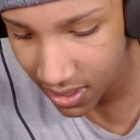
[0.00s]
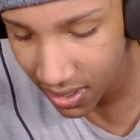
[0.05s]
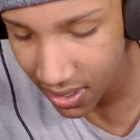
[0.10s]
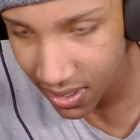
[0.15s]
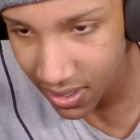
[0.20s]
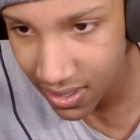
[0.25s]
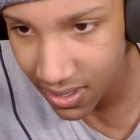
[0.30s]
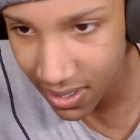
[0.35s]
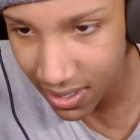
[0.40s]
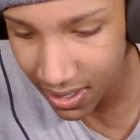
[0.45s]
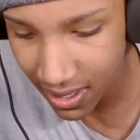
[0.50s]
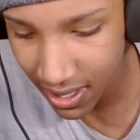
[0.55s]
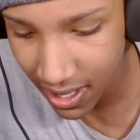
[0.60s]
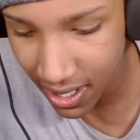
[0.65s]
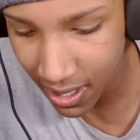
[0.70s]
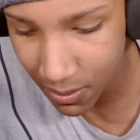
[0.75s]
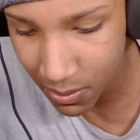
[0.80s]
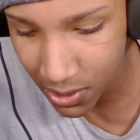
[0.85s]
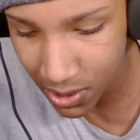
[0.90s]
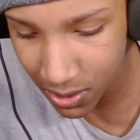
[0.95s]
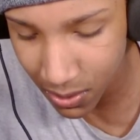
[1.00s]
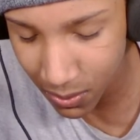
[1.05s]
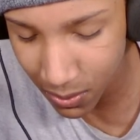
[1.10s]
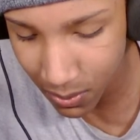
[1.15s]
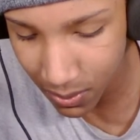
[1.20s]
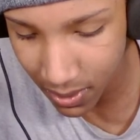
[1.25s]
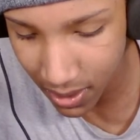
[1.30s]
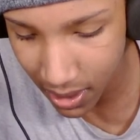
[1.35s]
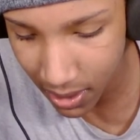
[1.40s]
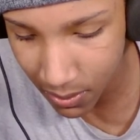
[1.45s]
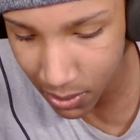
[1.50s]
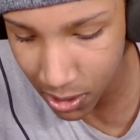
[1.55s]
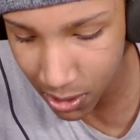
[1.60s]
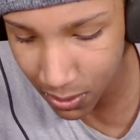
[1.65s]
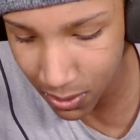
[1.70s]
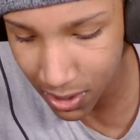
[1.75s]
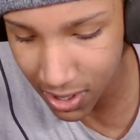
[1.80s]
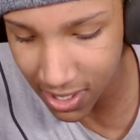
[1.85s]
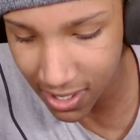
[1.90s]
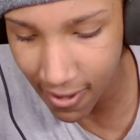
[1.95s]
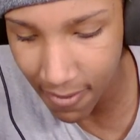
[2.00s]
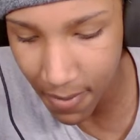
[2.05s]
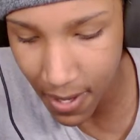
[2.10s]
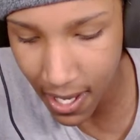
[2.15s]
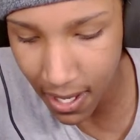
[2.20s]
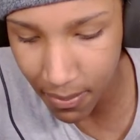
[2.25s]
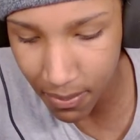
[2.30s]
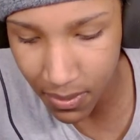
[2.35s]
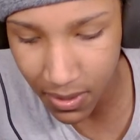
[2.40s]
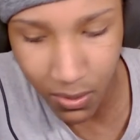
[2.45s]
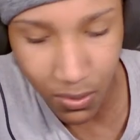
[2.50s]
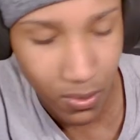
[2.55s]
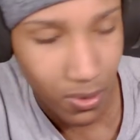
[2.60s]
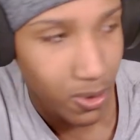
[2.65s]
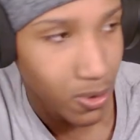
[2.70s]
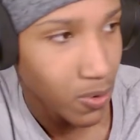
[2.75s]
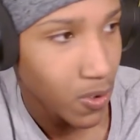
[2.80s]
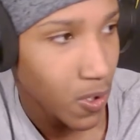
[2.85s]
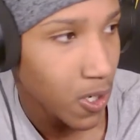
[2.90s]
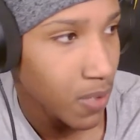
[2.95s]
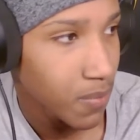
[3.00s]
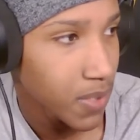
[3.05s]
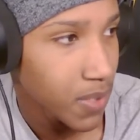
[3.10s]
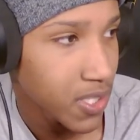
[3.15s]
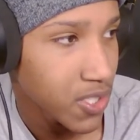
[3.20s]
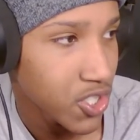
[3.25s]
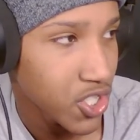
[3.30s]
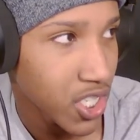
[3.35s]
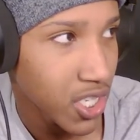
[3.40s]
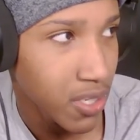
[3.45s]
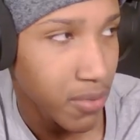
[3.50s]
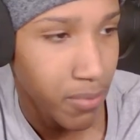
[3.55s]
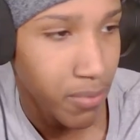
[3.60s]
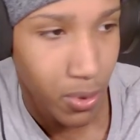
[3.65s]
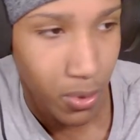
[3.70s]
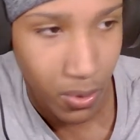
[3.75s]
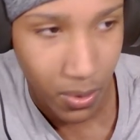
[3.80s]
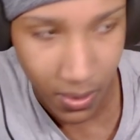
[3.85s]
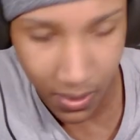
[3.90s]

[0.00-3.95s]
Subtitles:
Yeah, I was on the same app and you called me a jigaboo.